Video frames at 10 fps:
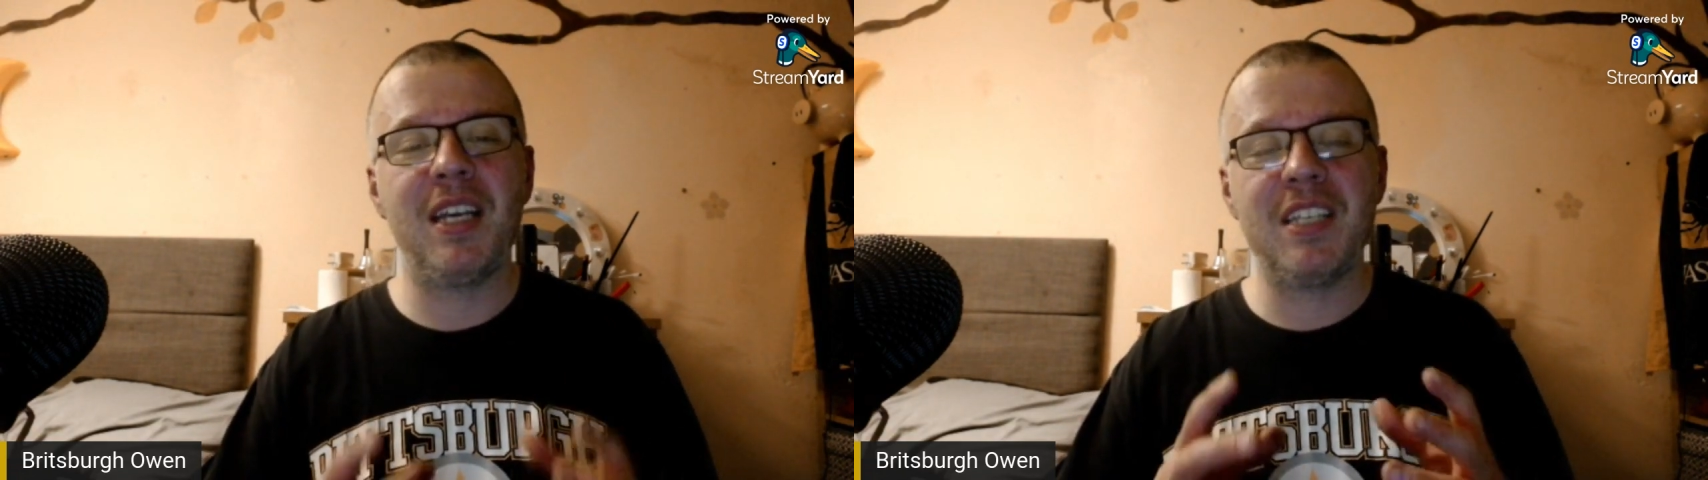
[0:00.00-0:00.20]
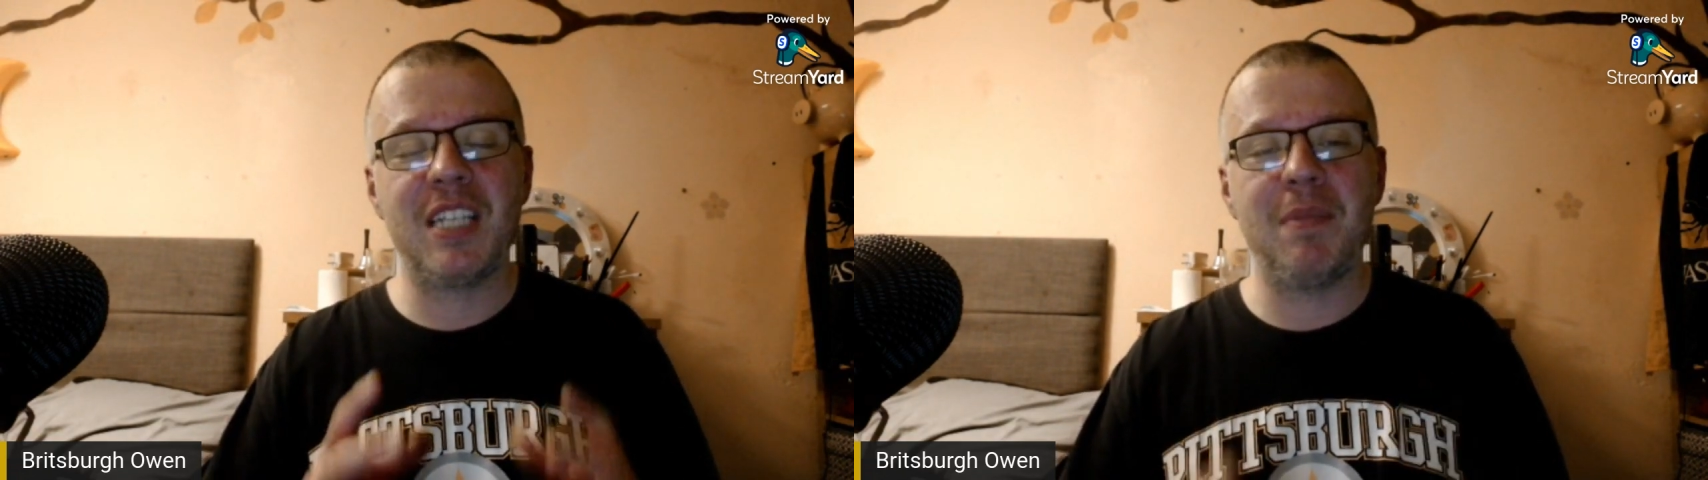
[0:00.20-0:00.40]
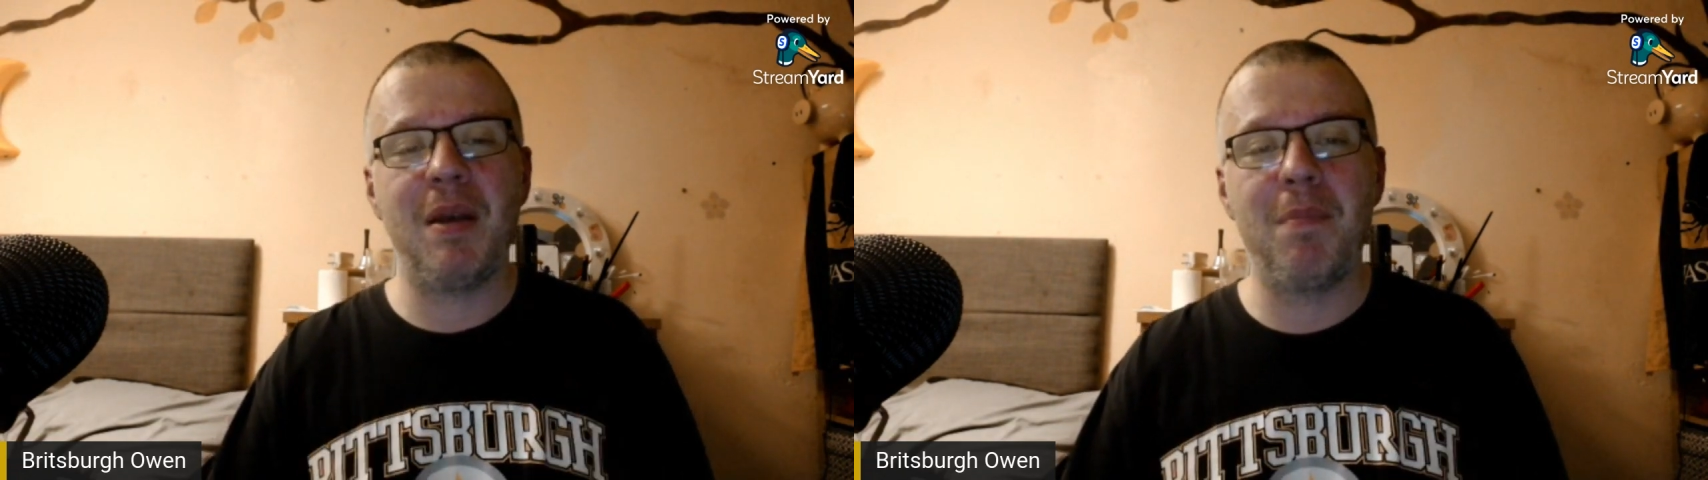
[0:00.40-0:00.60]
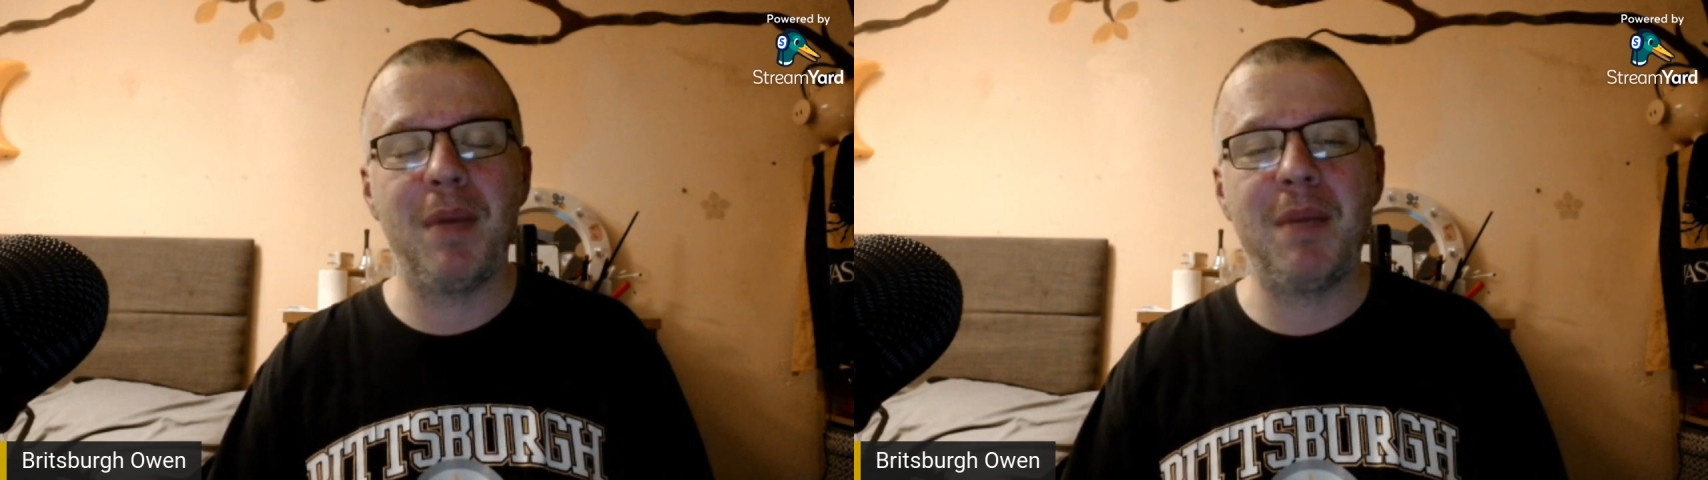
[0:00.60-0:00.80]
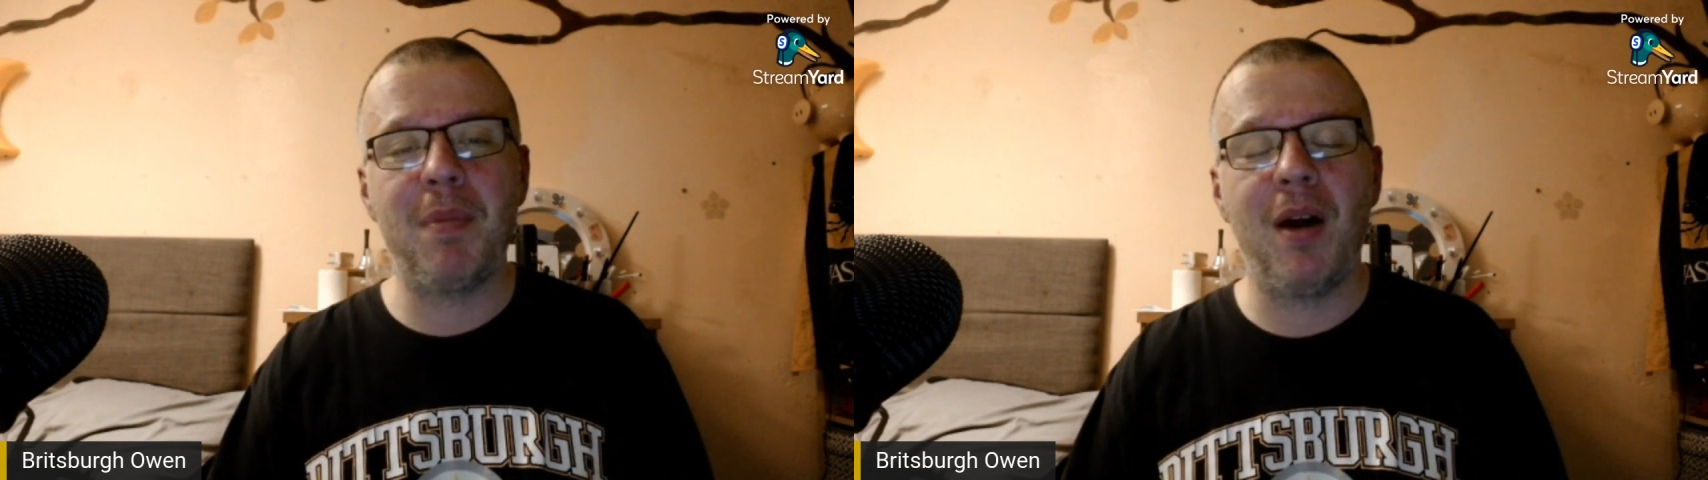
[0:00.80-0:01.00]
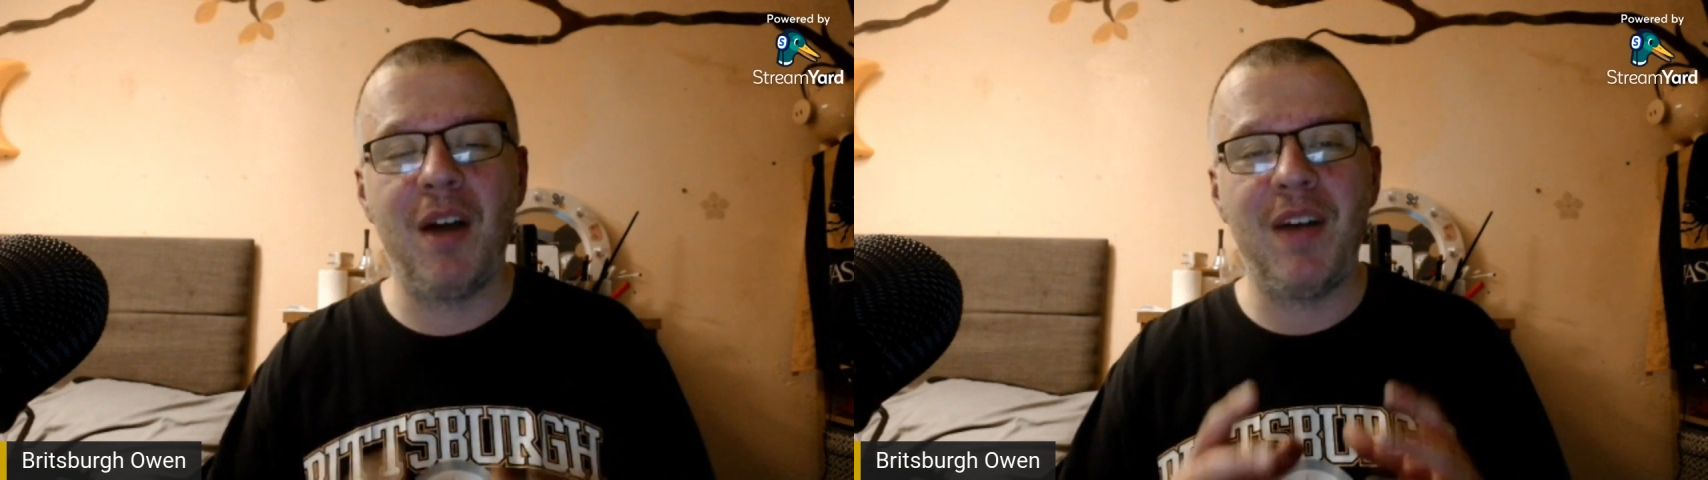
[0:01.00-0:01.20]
is going to be a big part of